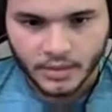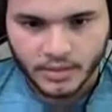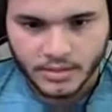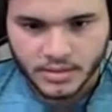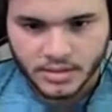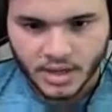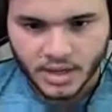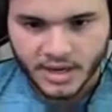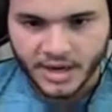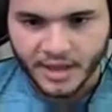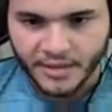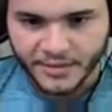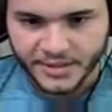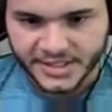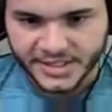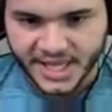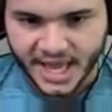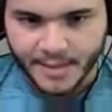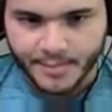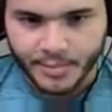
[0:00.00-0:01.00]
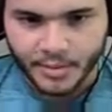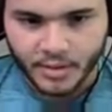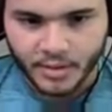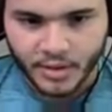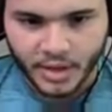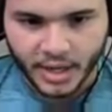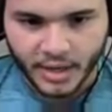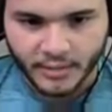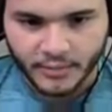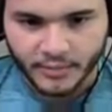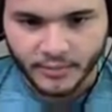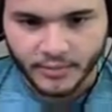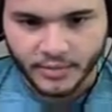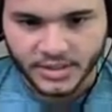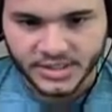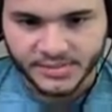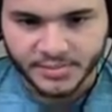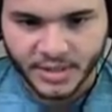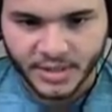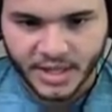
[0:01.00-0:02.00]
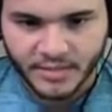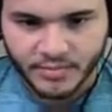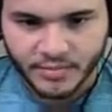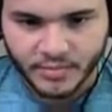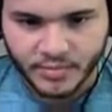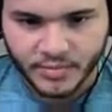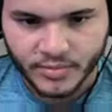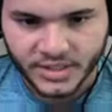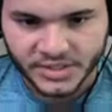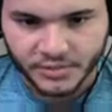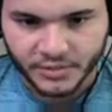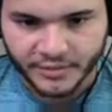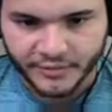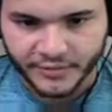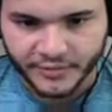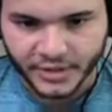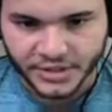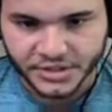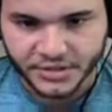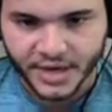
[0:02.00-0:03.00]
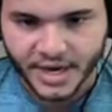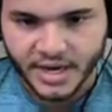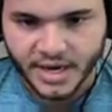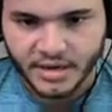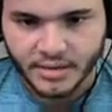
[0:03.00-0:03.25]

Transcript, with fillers: Another tape. Hold on. Let's play this one first, right?